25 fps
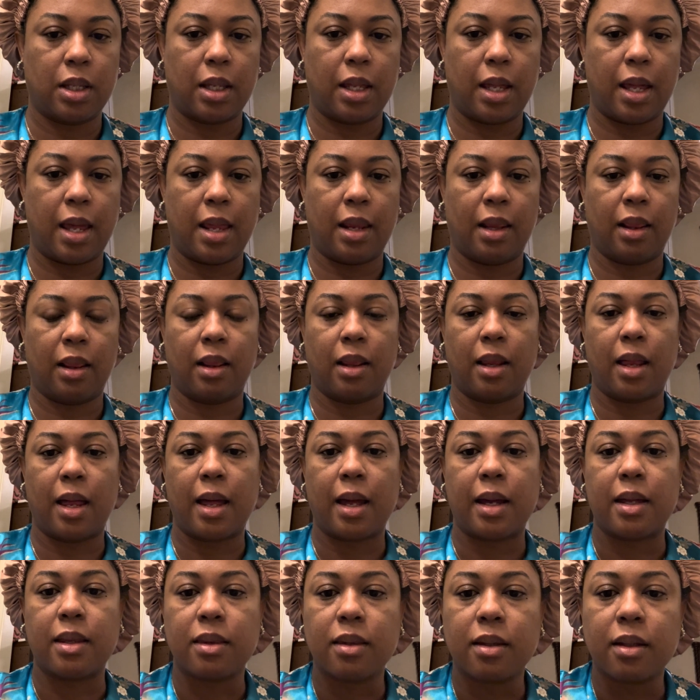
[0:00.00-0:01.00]
and
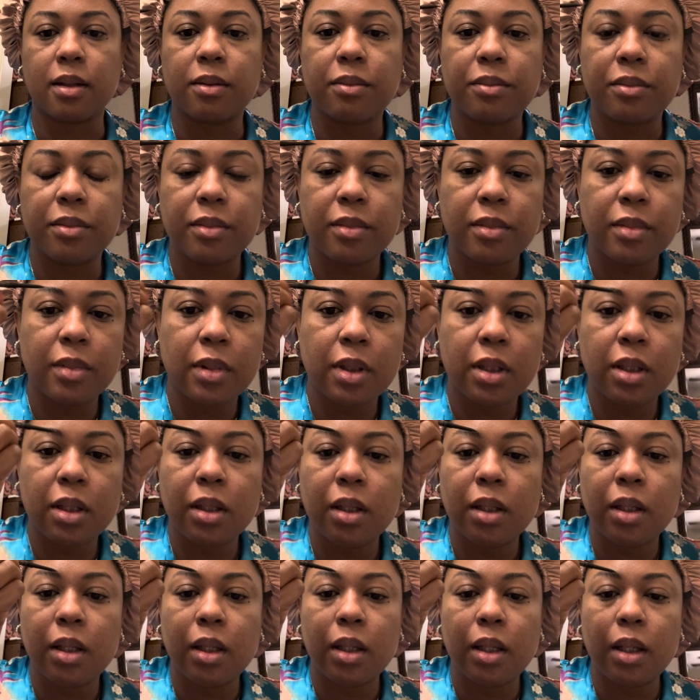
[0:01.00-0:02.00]
line them.
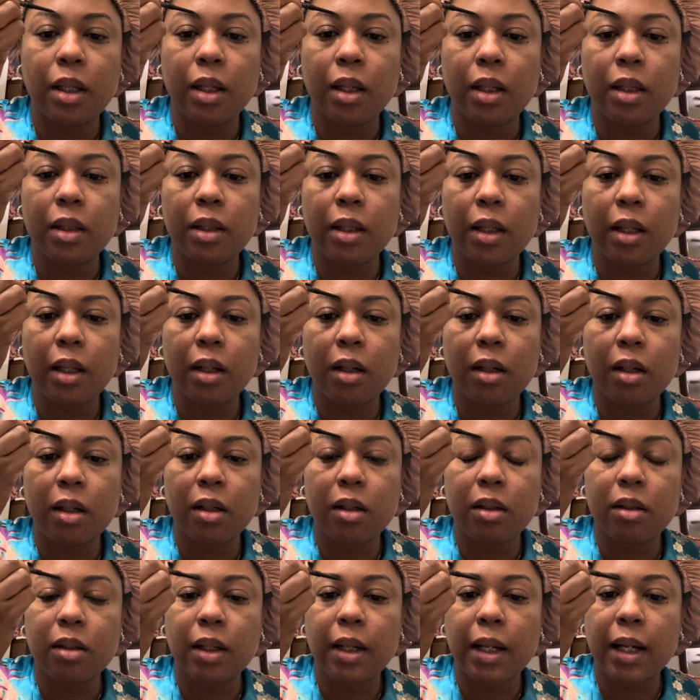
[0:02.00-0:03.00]
And there,
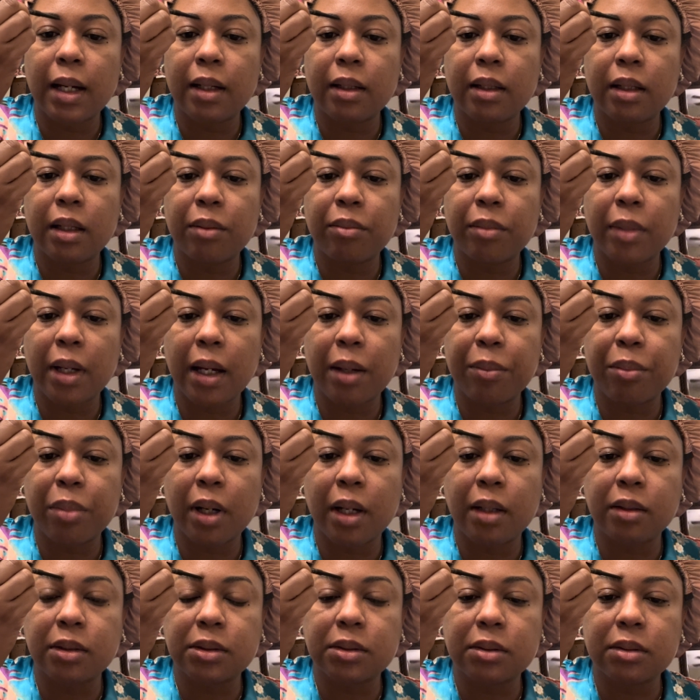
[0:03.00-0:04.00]
I get my
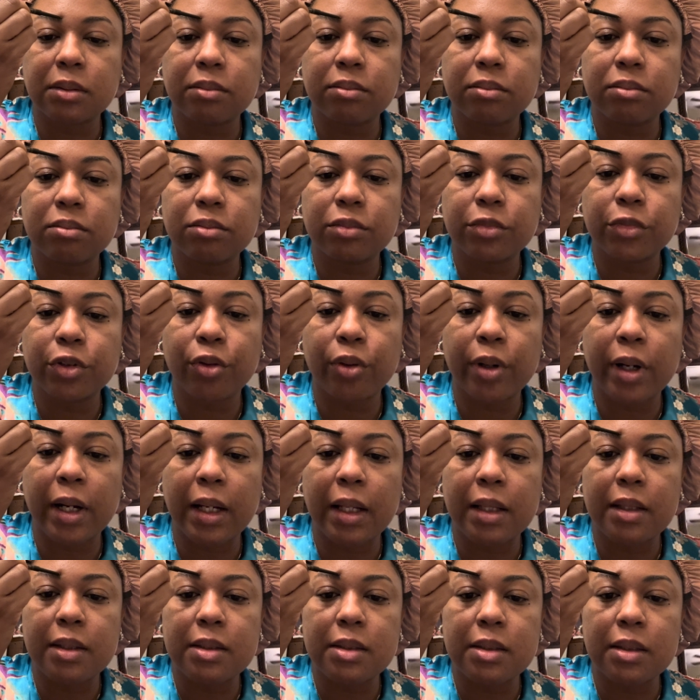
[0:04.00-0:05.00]
brows
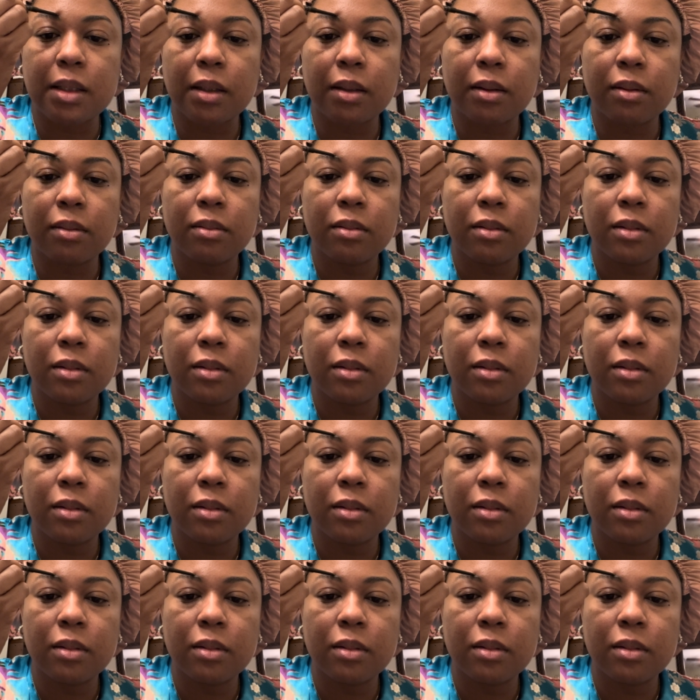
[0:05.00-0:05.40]
threaded. So